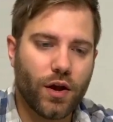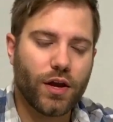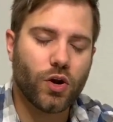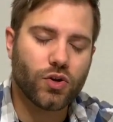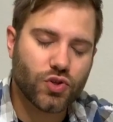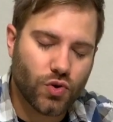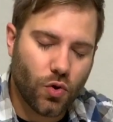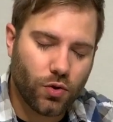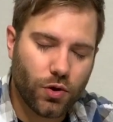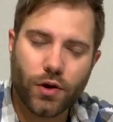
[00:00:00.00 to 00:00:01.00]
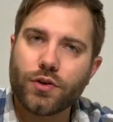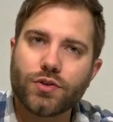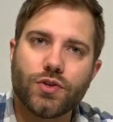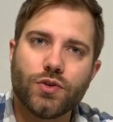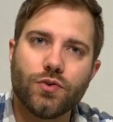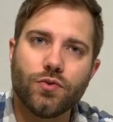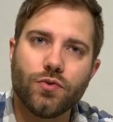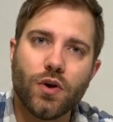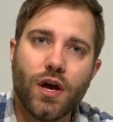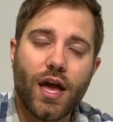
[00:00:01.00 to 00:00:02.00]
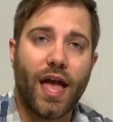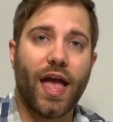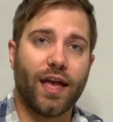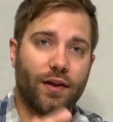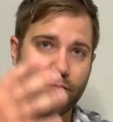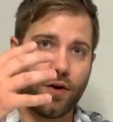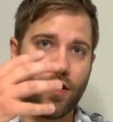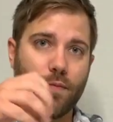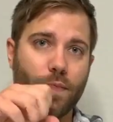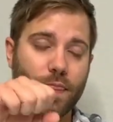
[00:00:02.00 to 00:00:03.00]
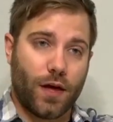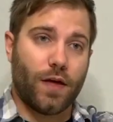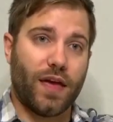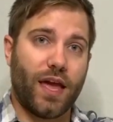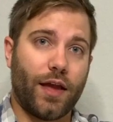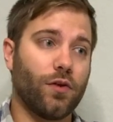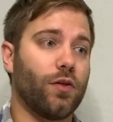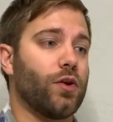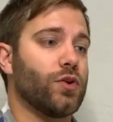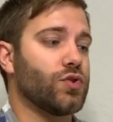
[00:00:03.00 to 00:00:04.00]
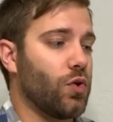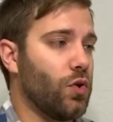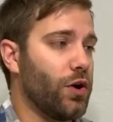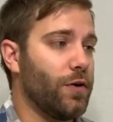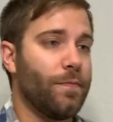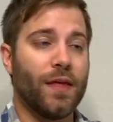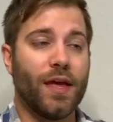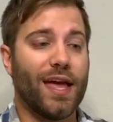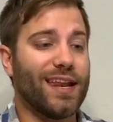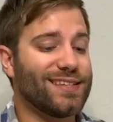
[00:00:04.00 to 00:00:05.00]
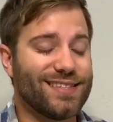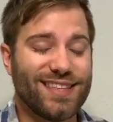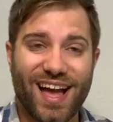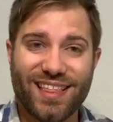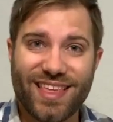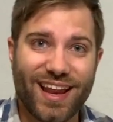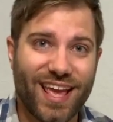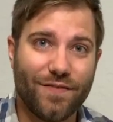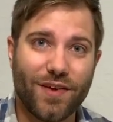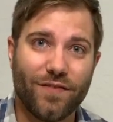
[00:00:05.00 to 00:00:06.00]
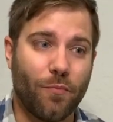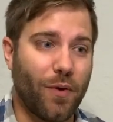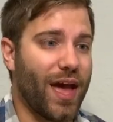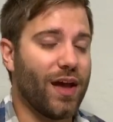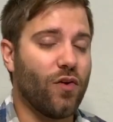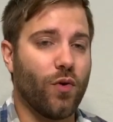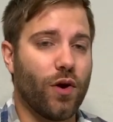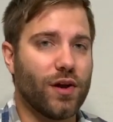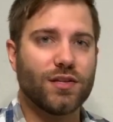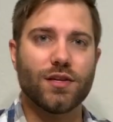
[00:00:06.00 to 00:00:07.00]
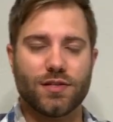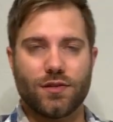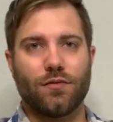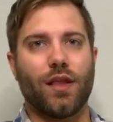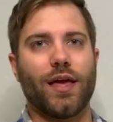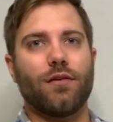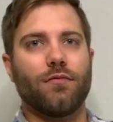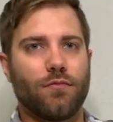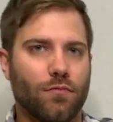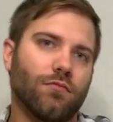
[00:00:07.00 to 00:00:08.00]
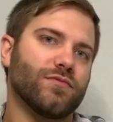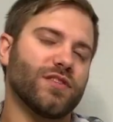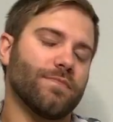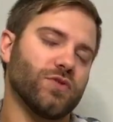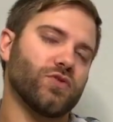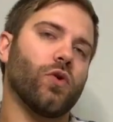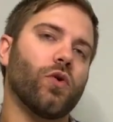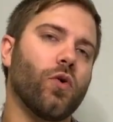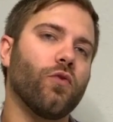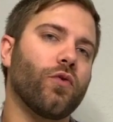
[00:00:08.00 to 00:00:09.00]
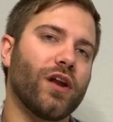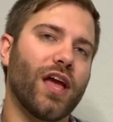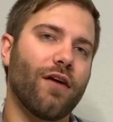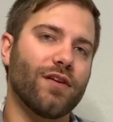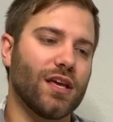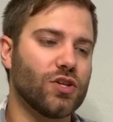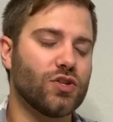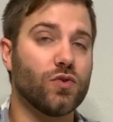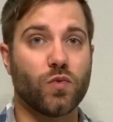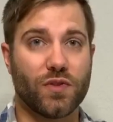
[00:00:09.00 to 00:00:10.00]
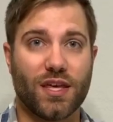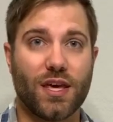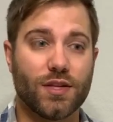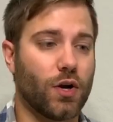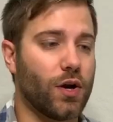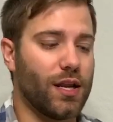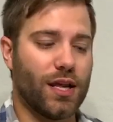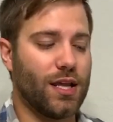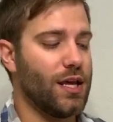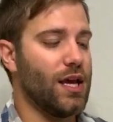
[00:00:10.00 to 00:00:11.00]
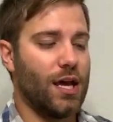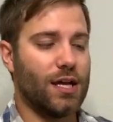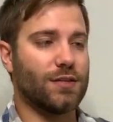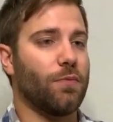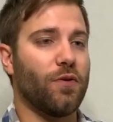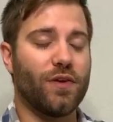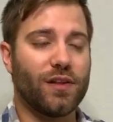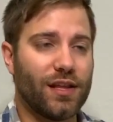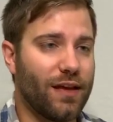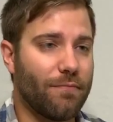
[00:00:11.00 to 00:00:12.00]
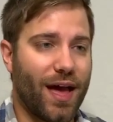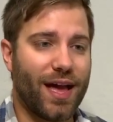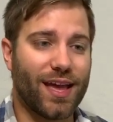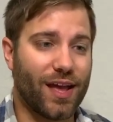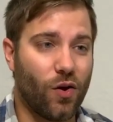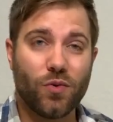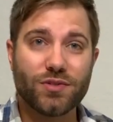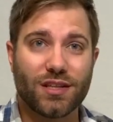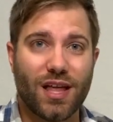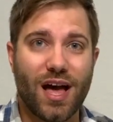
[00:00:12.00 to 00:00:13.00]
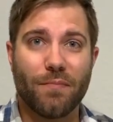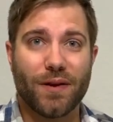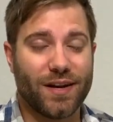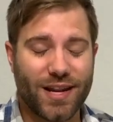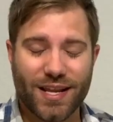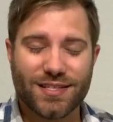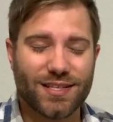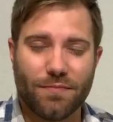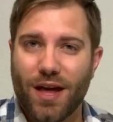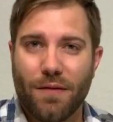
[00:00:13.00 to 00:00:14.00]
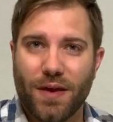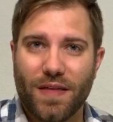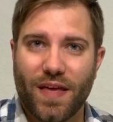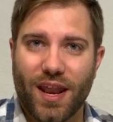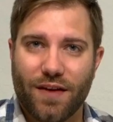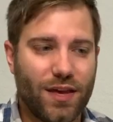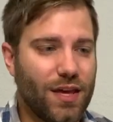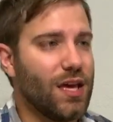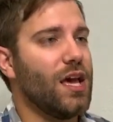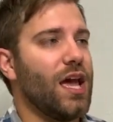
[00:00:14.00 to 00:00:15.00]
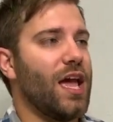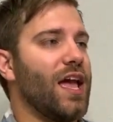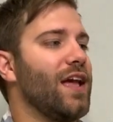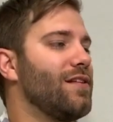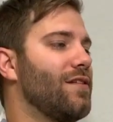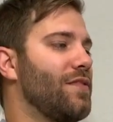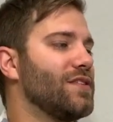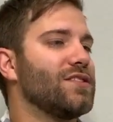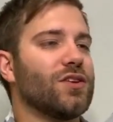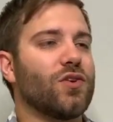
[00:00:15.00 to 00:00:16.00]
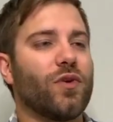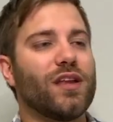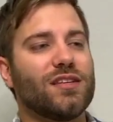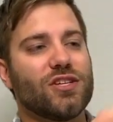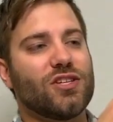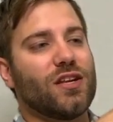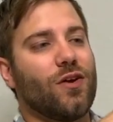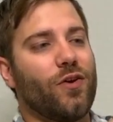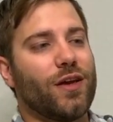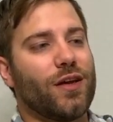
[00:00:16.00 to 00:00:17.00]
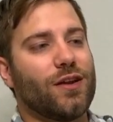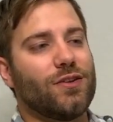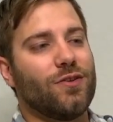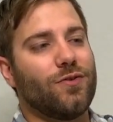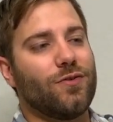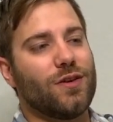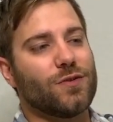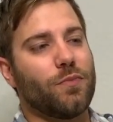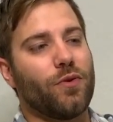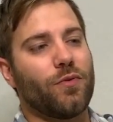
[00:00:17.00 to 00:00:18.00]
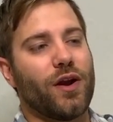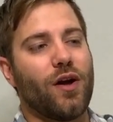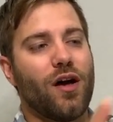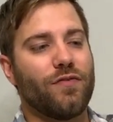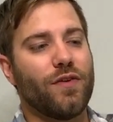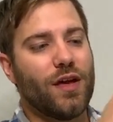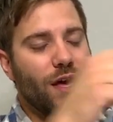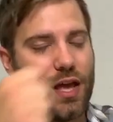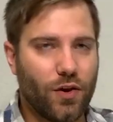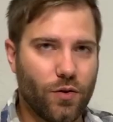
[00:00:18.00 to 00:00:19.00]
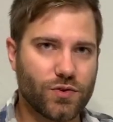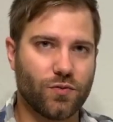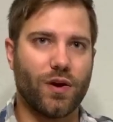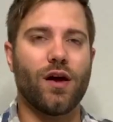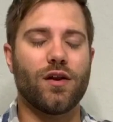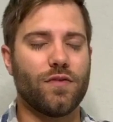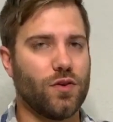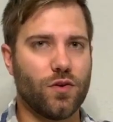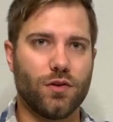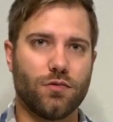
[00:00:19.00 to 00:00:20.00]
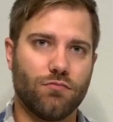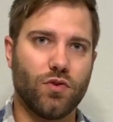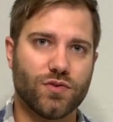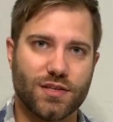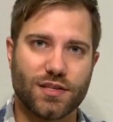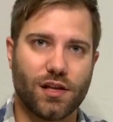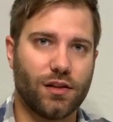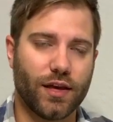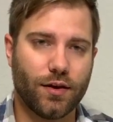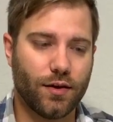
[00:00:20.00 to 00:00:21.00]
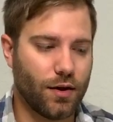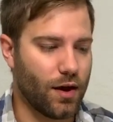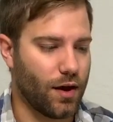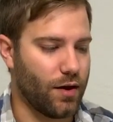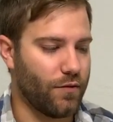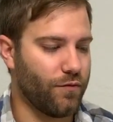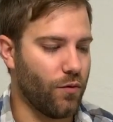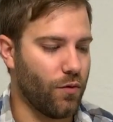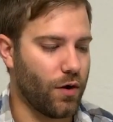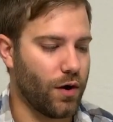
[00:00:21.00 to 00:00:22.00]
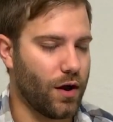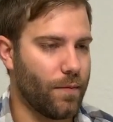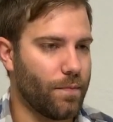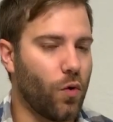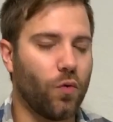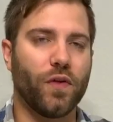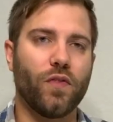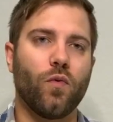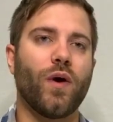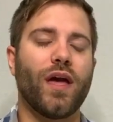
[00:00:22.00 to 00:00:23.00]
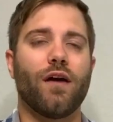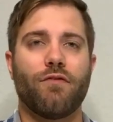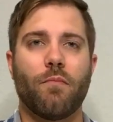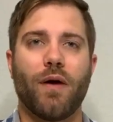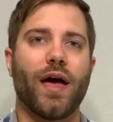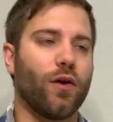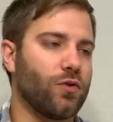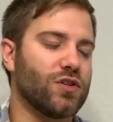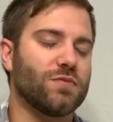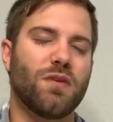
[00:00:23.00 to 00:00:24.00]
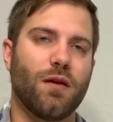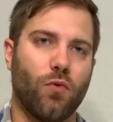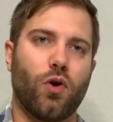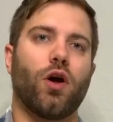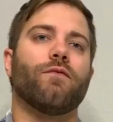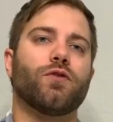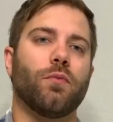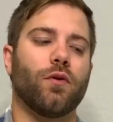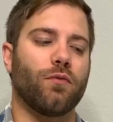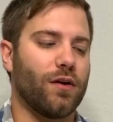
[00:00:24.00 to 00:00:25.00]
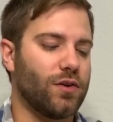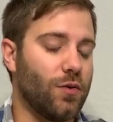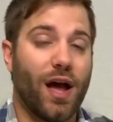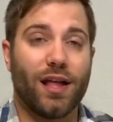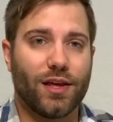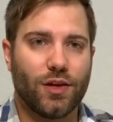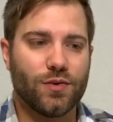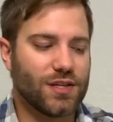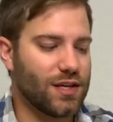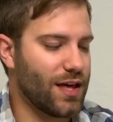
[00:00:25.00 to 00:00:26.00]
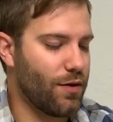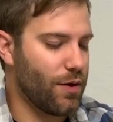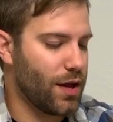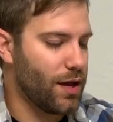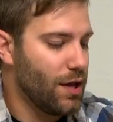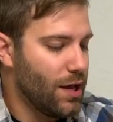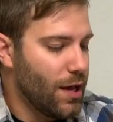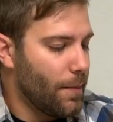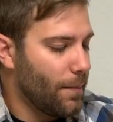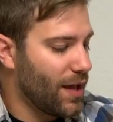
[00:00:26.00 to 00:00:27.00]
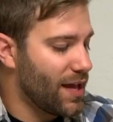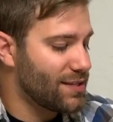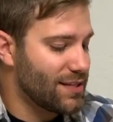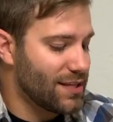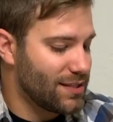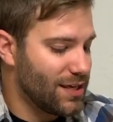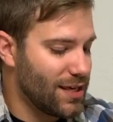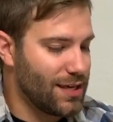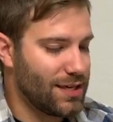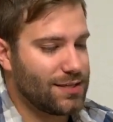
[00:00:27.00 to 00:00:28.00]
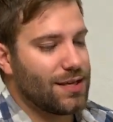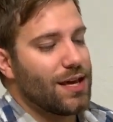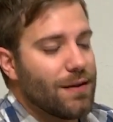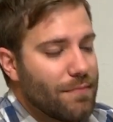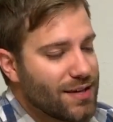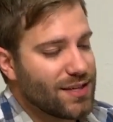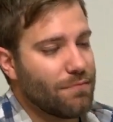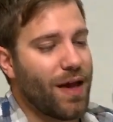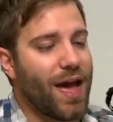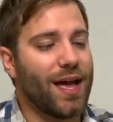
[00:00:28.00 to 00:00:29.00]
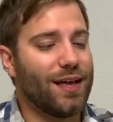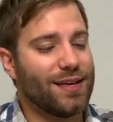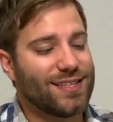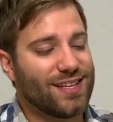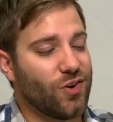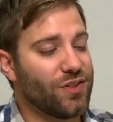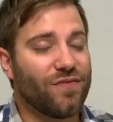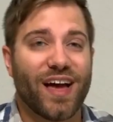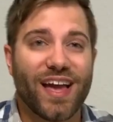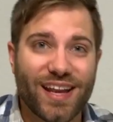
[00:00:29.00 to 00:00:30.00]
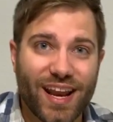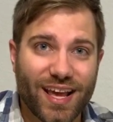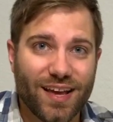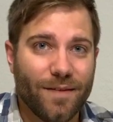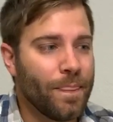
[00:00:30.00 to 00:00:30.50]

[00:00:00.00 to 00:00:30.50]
in our stroller to hang it from the handle on our stroller, and it's not that heavy of a bag where it doesn't like tip the stroller over and have any issues when the kids aren't in it. It's a perfectly light bag. It holds a lot, but it ends up not being that heavy, and this is a great addition. All you got to do is pull it right off and goes around, and then you can use it as a click for holding the weight of the bag or just being more comfortable around you. I like using it that way. But guys, this is an amazing bag. It's called the Vianetic.